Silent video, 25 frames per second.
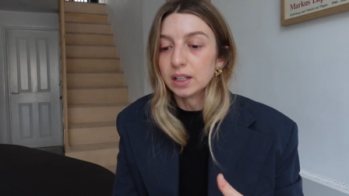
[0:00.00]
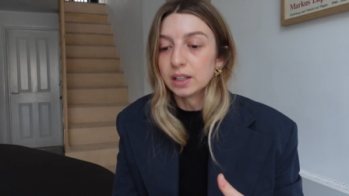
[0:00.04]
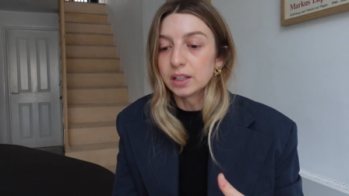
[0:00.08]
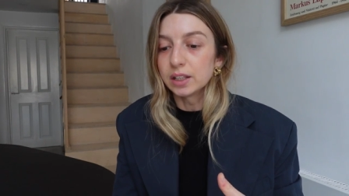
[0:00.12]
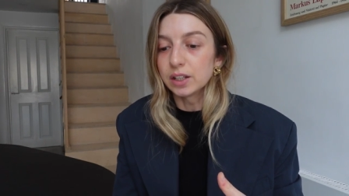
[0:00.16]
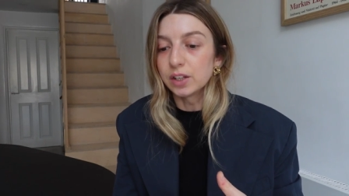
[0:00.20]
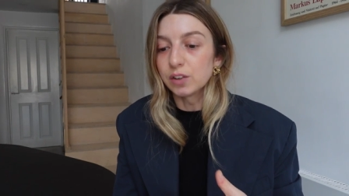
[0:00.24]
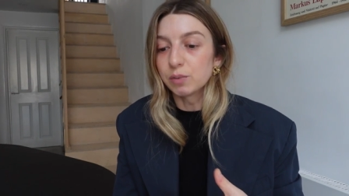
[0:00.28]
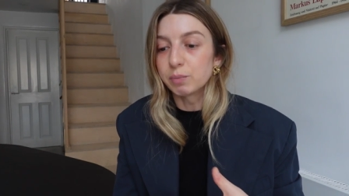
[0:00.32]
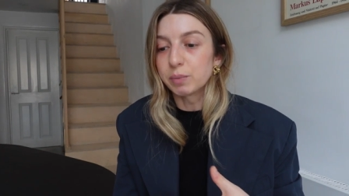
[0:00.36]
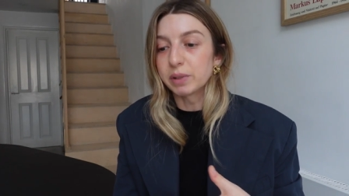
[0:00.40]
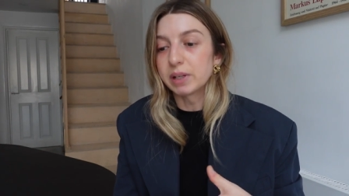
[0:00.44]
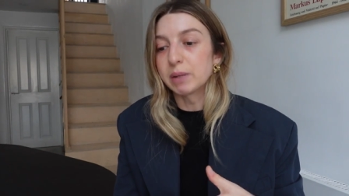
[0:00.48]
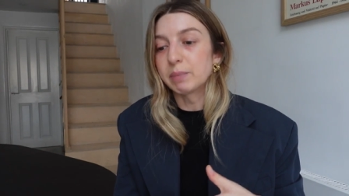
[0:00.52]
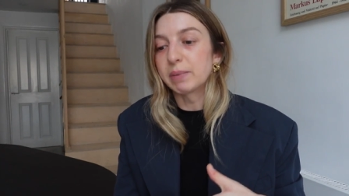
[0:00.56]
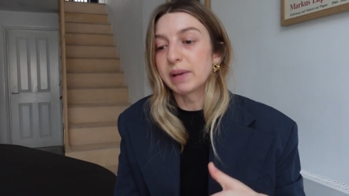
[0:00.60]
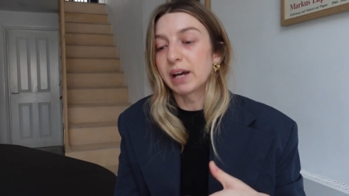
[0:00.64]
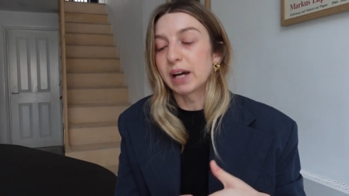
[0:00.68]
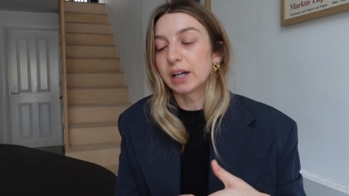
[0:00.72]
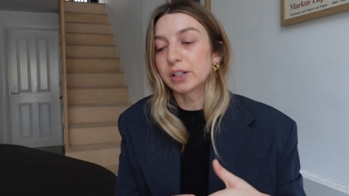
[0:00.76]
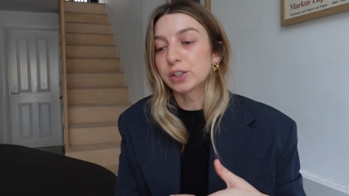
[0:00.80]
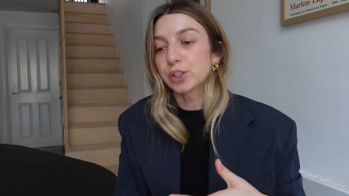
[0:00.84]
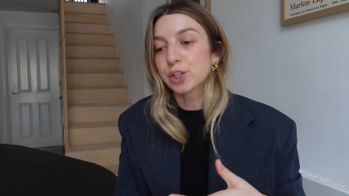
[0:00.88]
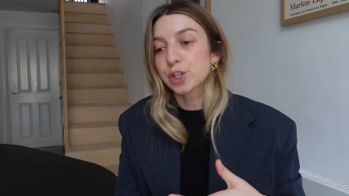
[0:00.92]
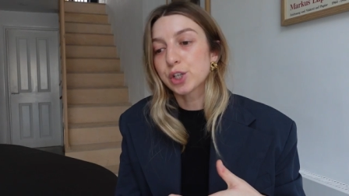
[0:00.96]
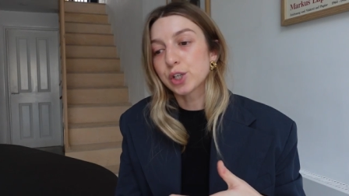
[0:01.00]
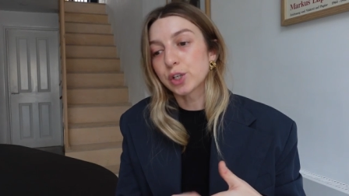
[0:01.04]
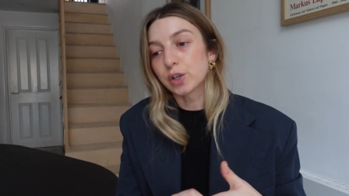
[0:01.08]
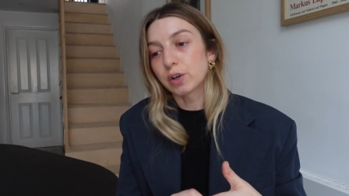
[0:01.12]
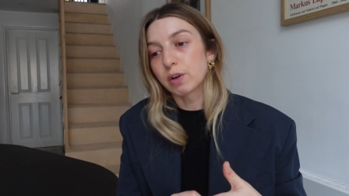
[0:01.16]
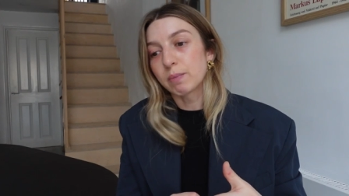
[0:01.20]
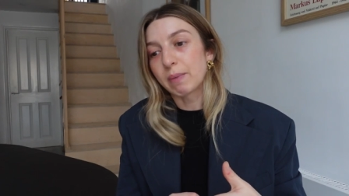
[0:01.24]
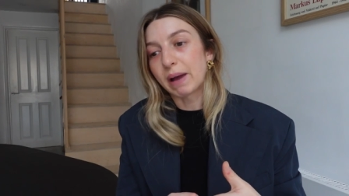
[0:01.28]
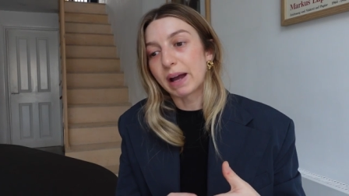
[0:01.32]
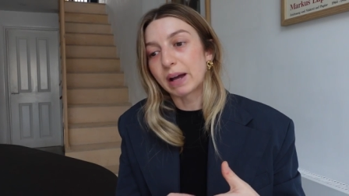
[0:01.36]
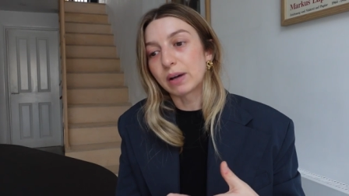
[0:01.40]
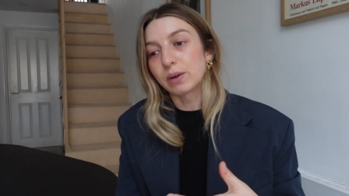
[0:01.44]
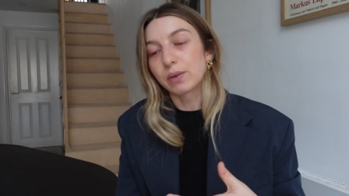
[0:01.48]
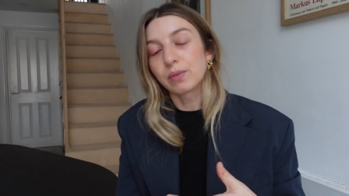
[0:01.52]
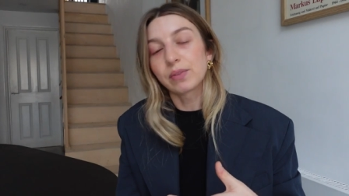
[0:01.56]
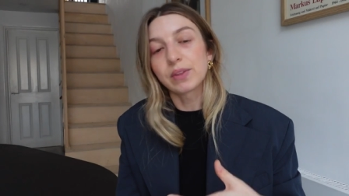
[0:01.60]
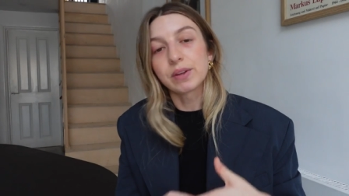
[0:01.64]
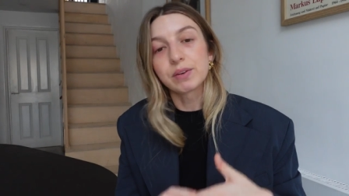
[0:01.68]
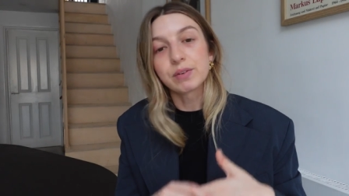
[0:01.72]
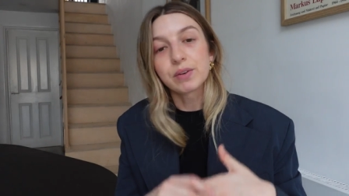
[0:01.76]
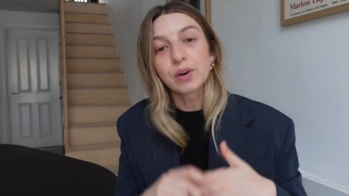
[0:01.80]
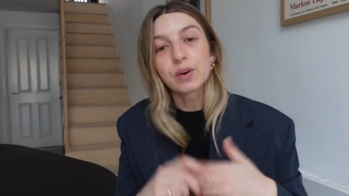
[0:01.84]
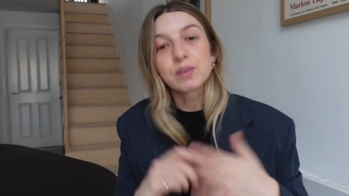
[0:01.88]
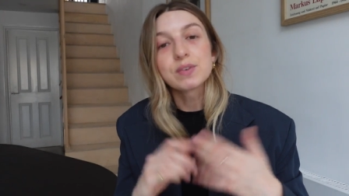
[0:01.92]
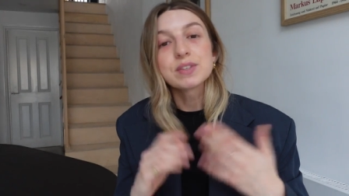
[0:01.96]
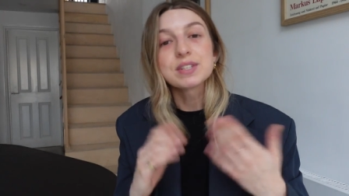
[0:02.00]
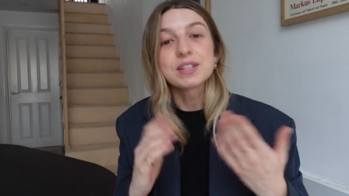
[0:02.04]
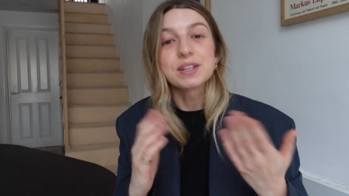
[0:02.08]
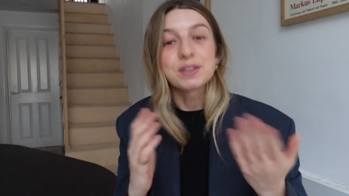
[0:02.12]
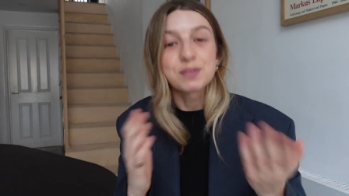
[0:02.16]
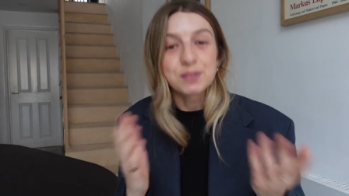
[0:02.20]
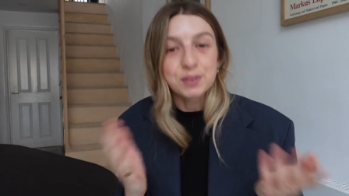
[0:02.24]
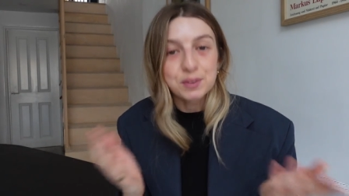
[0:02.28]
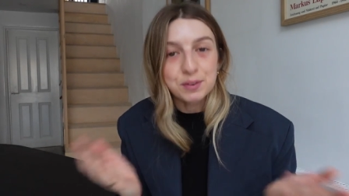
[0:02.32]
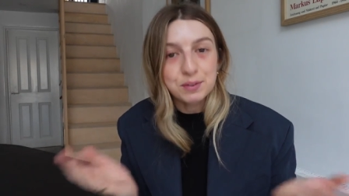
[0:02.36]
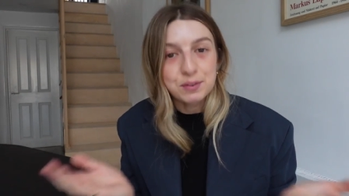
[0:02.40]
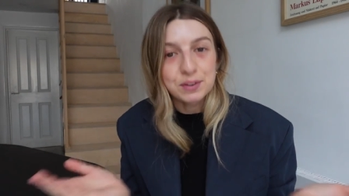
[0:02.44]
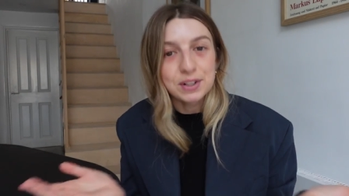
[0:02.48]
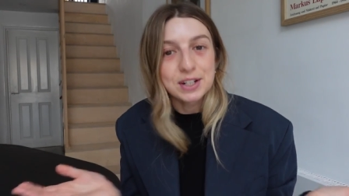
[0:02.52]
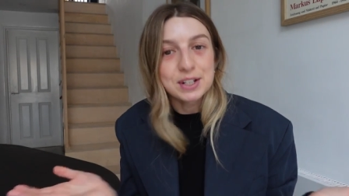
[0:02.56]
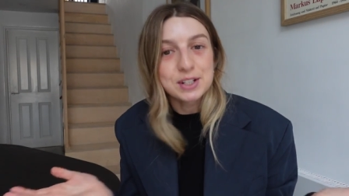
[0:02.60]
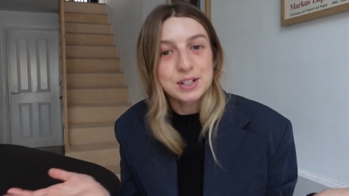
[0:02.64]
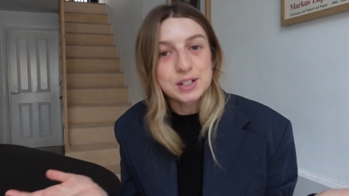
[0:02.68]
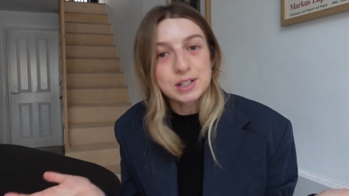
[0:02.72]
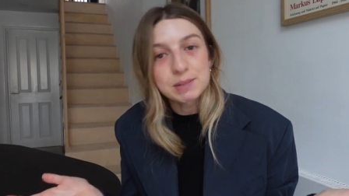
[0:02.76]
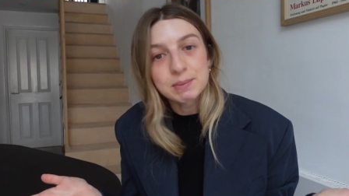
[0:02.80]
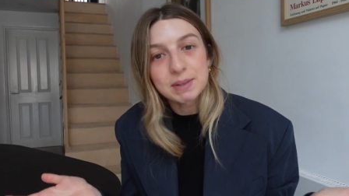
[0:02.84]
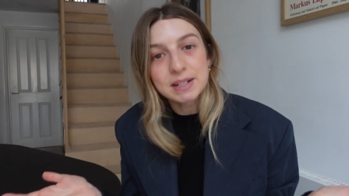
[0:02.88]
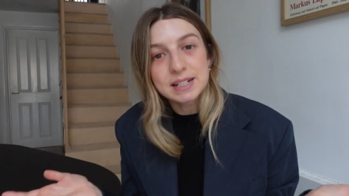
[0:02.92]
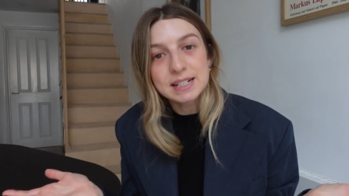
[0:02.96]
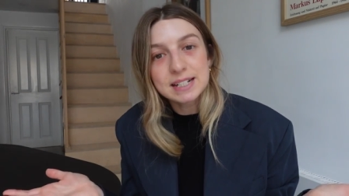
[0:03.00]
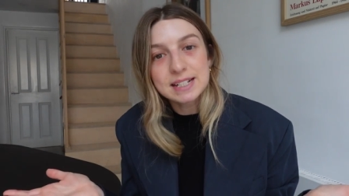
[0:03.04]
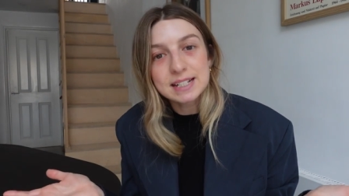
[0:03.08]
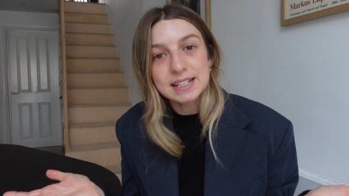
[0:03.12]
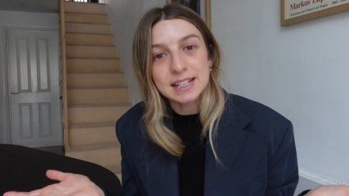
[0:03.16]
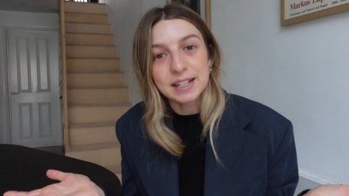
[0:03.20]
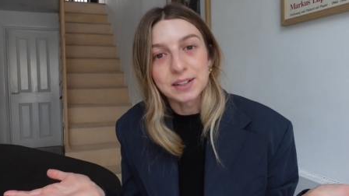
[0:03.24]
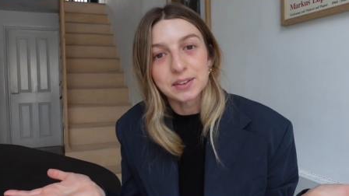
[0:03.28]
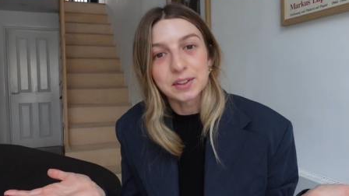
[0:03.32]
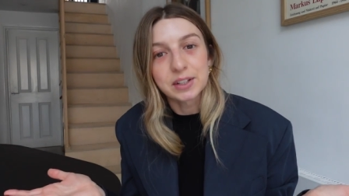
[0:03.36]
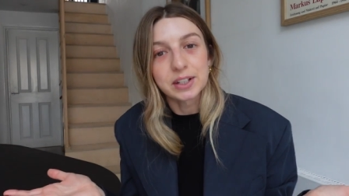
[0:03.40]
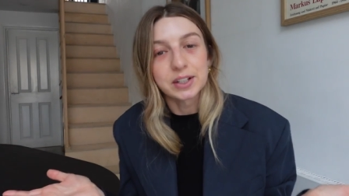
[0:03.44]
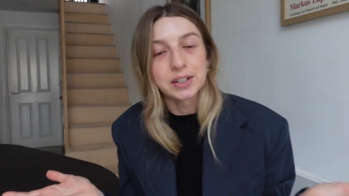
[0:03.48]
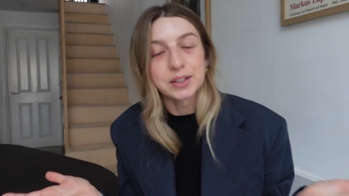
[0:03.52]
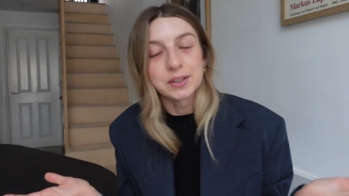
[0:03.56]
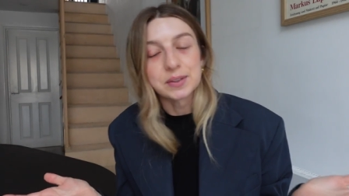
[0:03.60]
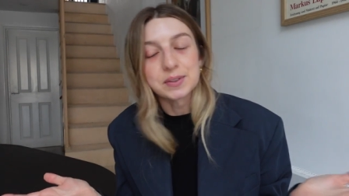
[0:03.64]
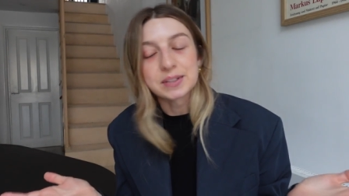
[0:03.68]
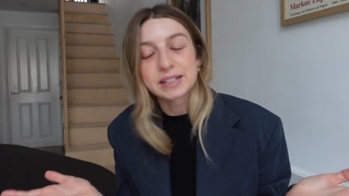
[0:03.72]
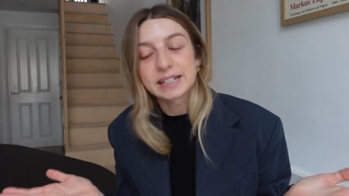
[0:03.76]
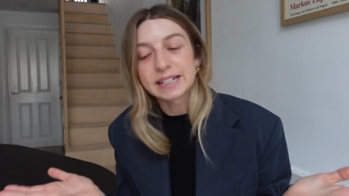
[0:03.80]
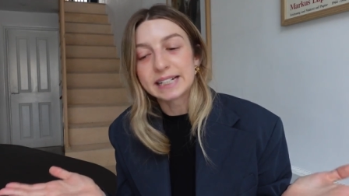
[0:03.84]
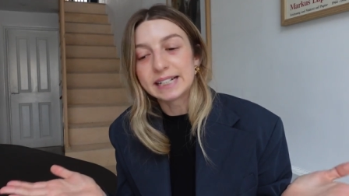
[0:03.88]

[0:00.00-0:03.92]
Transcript: that you've been a bit unsure about, then obviously feel free to use my discount code.